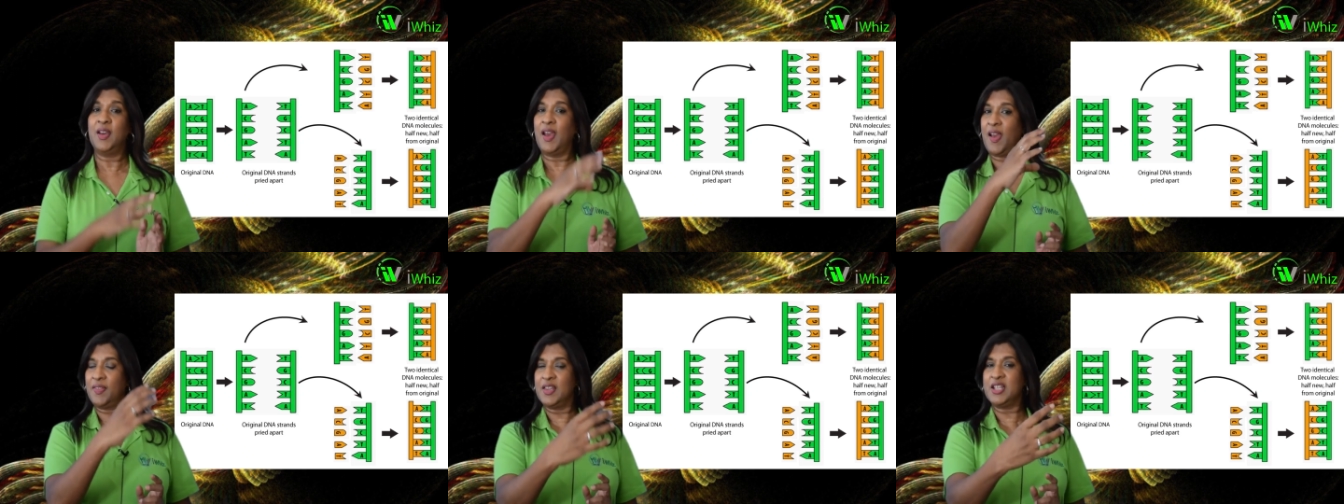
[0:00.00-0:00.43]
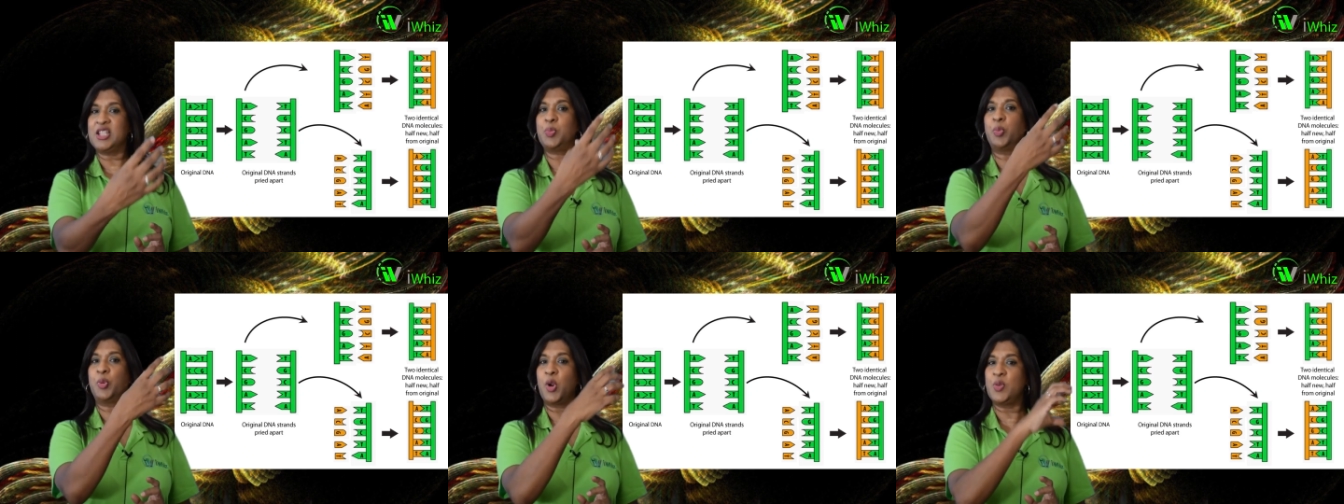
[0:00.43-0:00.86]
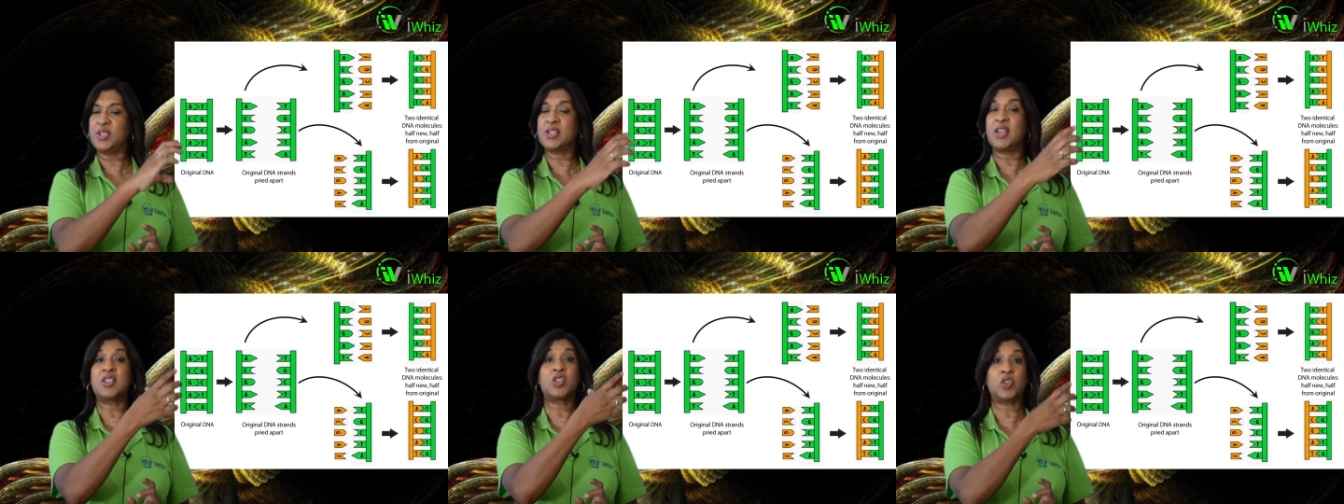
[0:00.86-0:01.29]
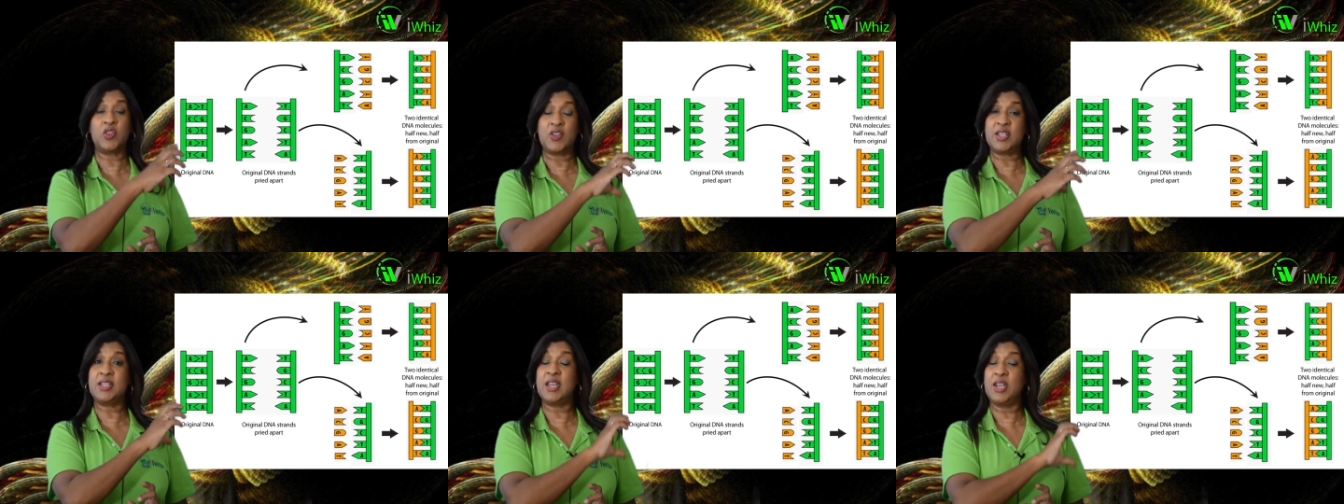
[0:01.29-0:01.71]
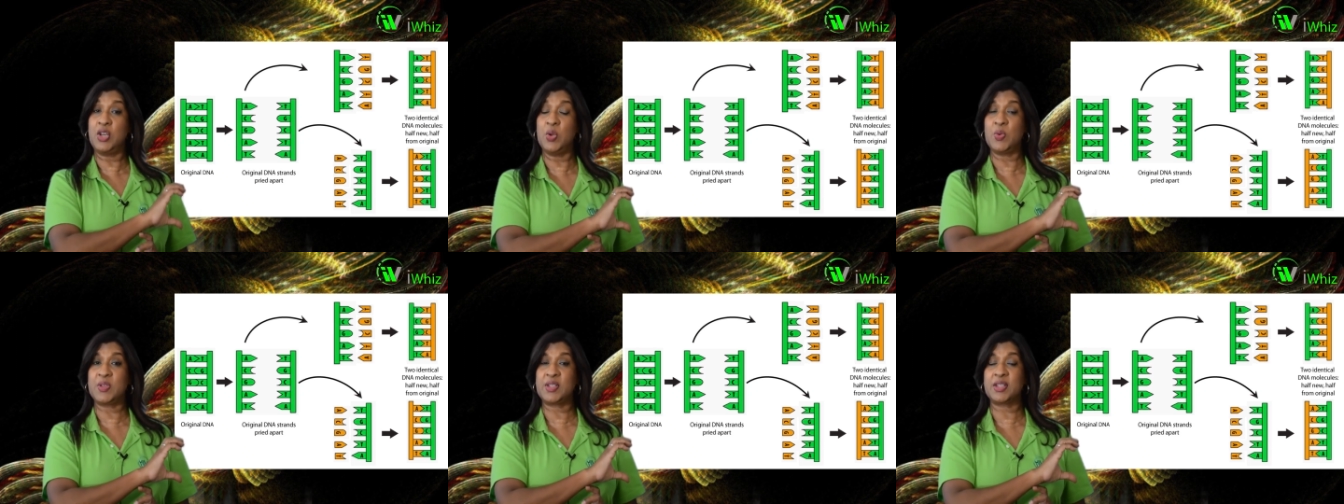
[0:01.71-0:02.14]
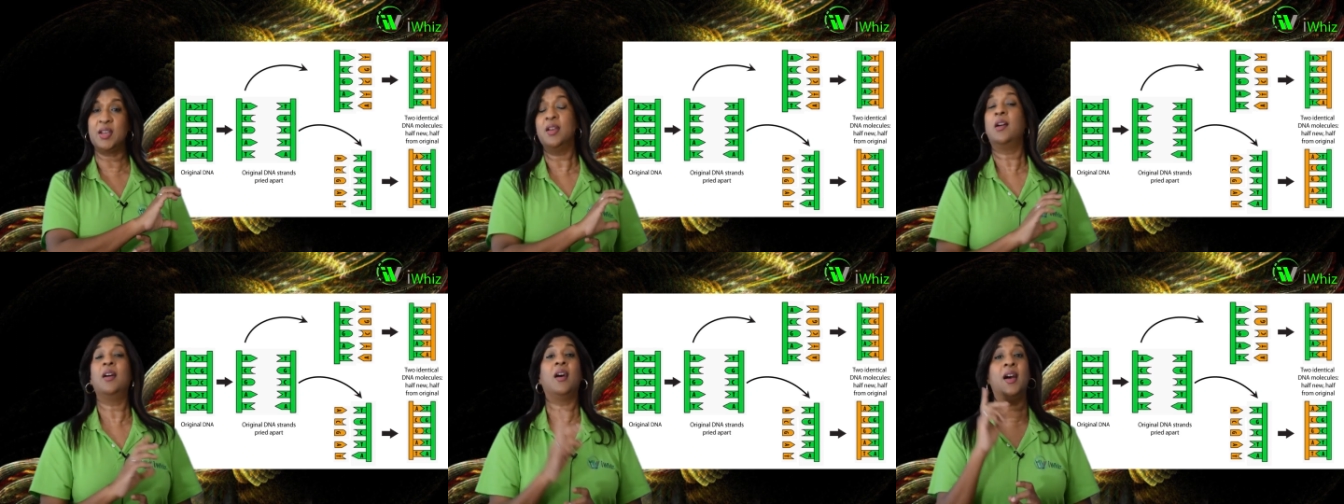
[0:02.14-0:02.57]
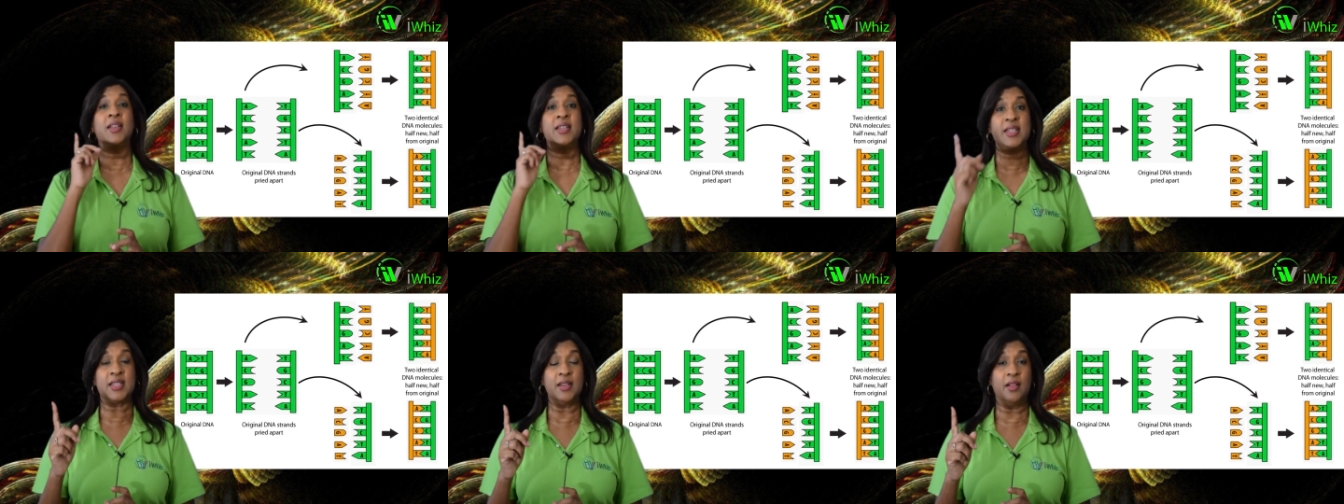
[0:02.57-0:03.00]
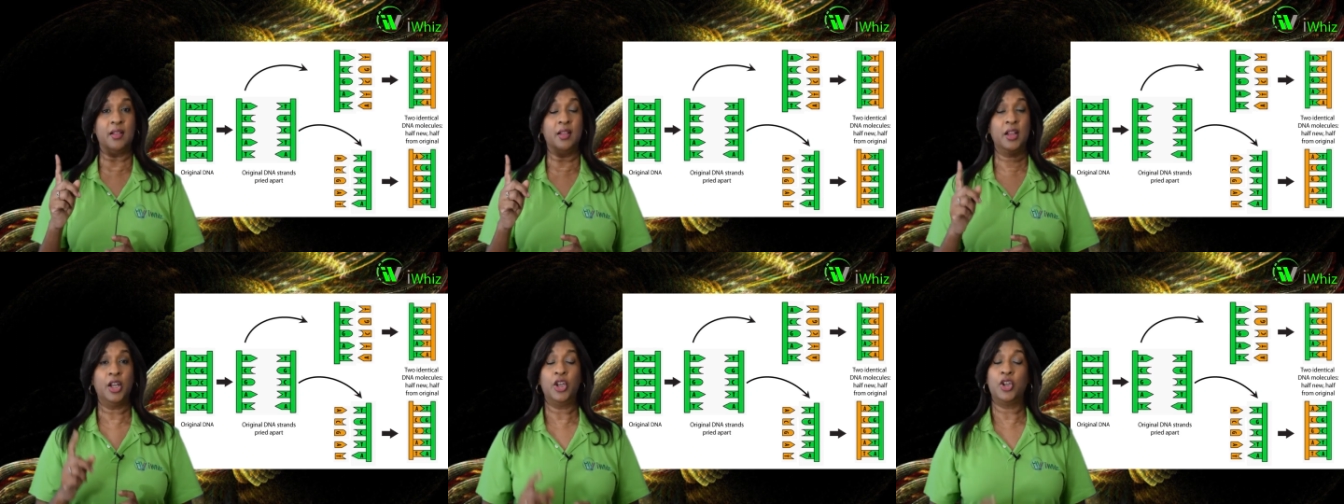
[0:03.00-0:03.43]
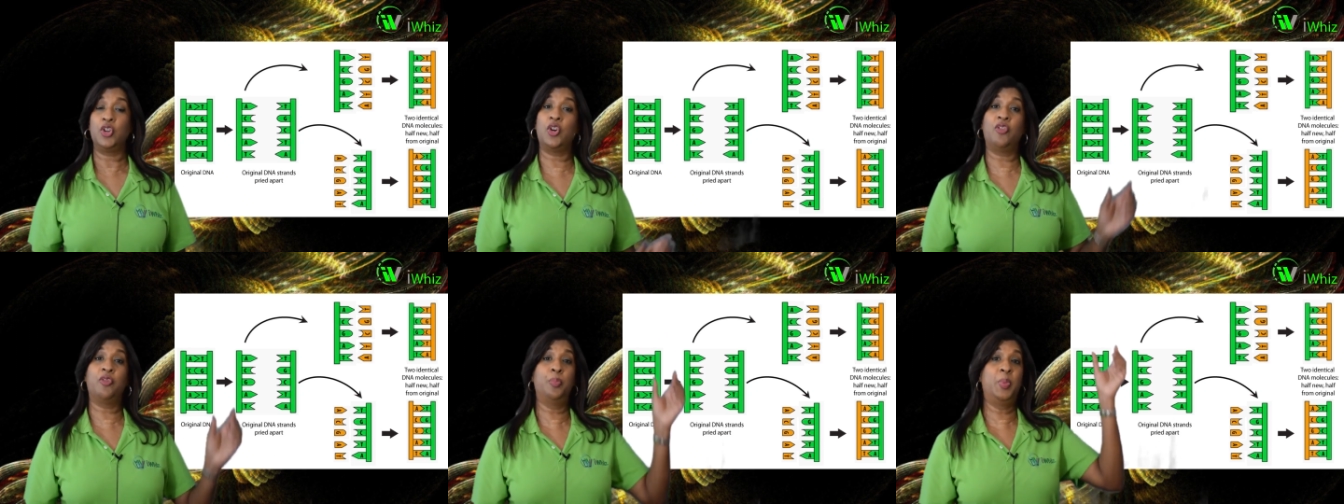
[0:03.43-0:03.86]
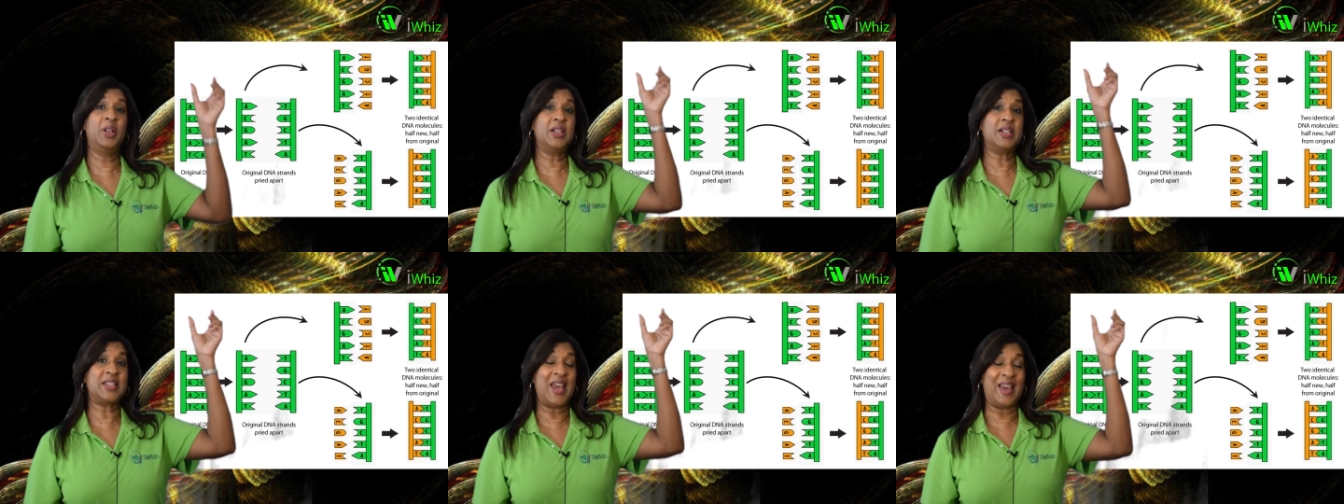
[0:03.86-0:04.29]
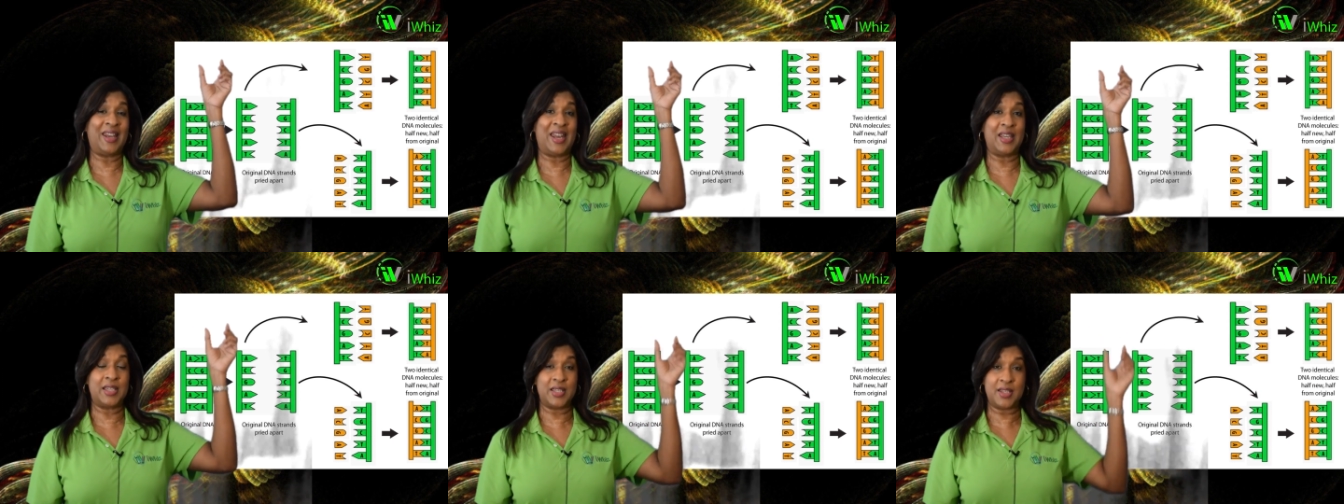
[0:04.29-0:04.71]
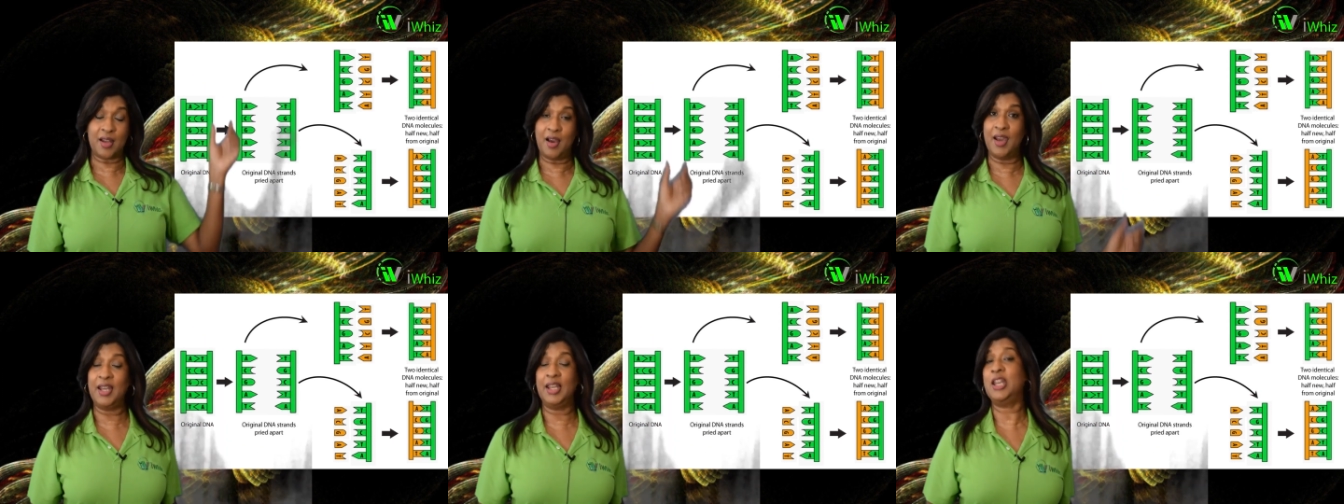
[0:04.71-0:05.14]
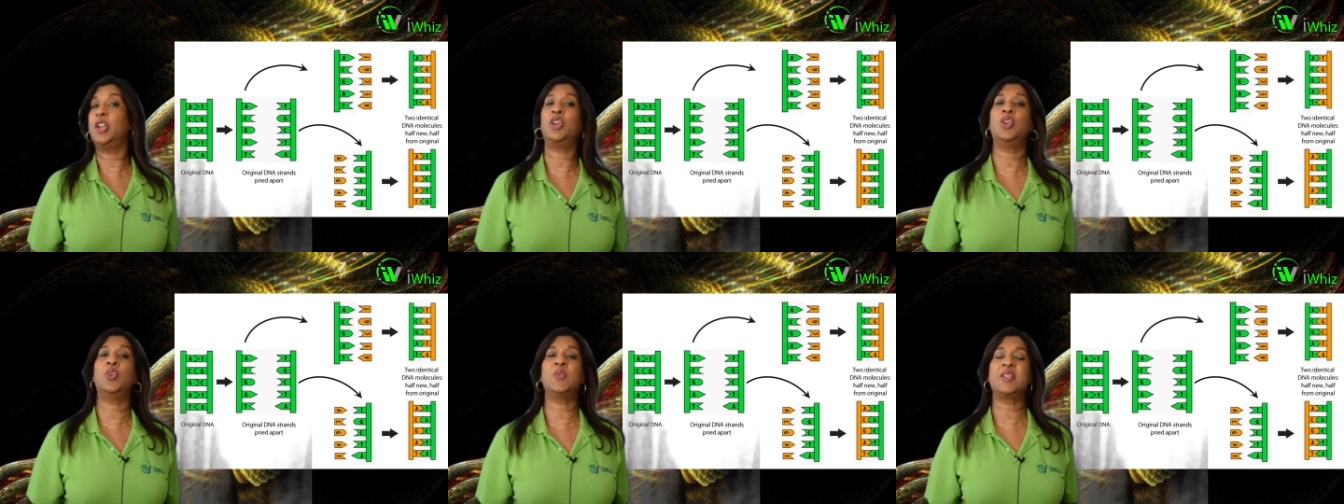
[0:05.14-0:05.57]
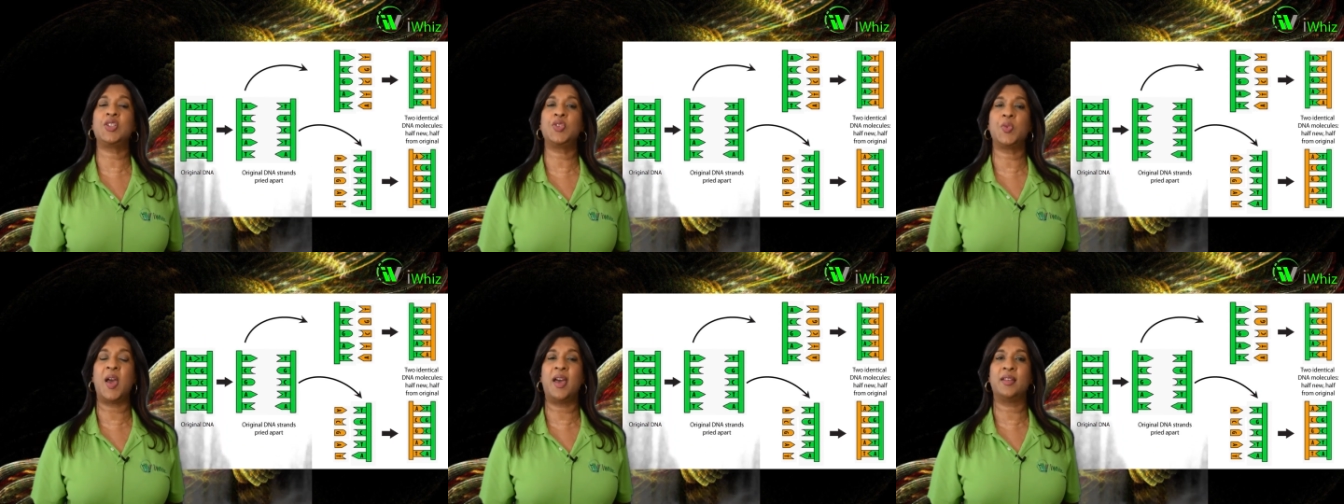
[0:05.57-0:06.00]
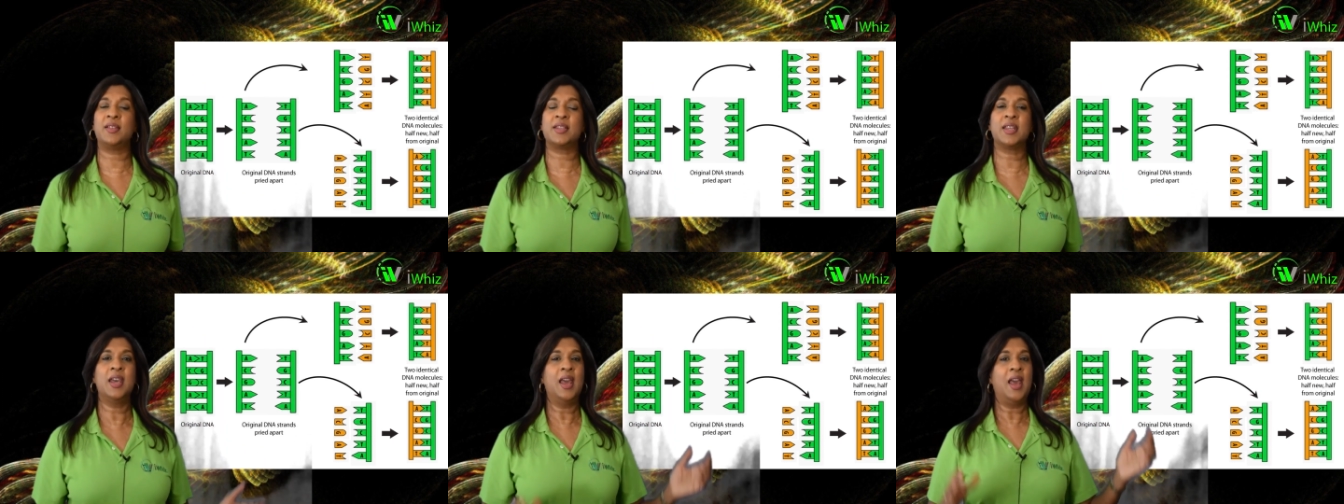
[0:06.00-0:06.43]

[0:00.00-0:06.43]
And this process continues until you've built an entirely new strand,